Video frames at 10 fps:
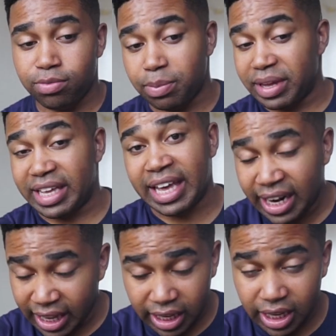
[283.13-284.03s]
In the
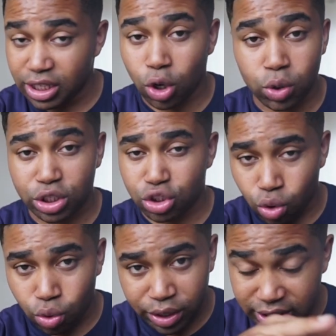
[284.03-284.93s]
beginning, he told a
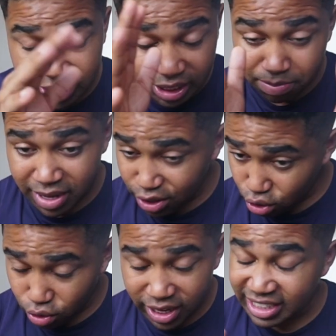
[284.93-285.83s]
story to the
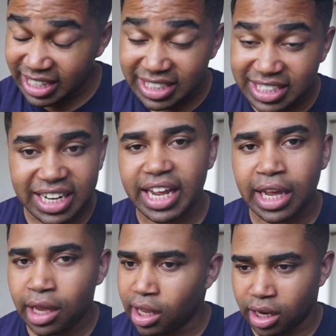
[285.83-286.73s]
middle and then to the
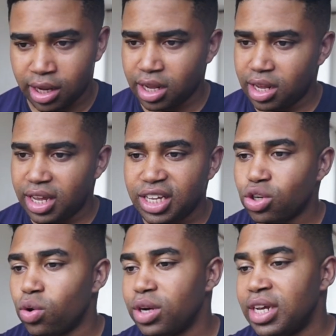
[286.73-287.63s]
end. He
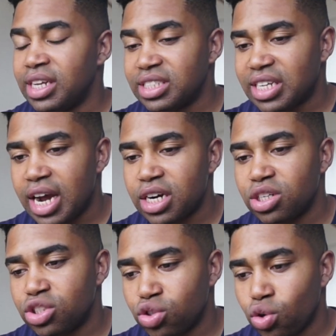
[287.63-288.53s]
told an entire
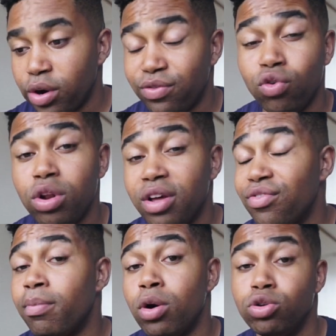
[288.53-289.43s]
story full of
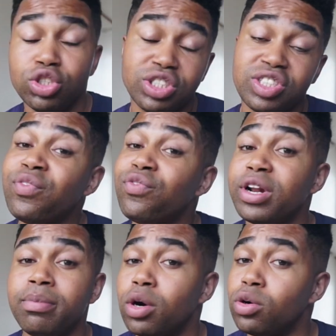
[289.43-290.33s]
emotions, different
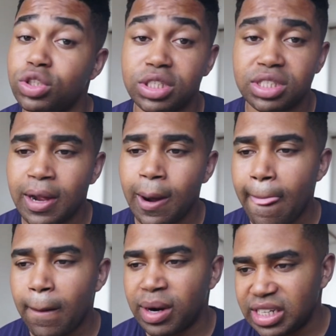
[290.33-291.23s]
emotions,
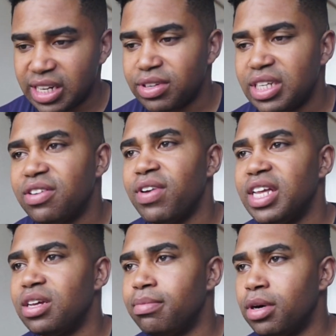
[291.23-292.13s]
but he definitely
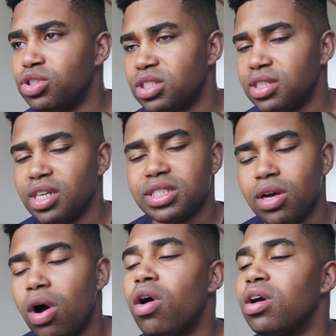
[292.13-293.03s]
conveyed the emotions of this
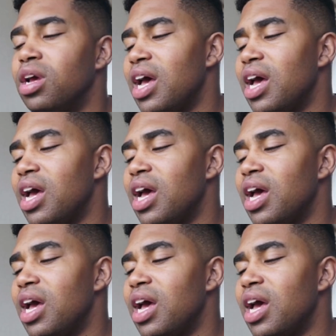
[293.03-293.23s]
song.